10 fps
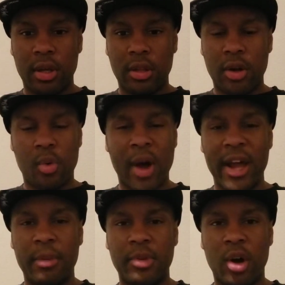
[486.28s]
They're
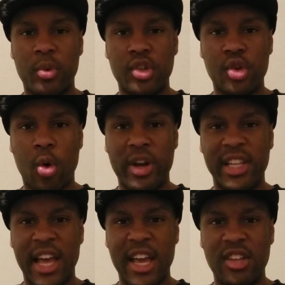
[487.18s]
right up there with Tory
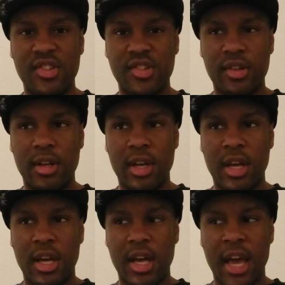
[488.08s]
Lanez
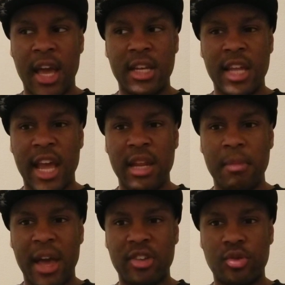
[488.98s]
and Danny
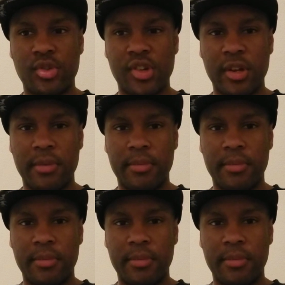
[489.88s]
Masterson.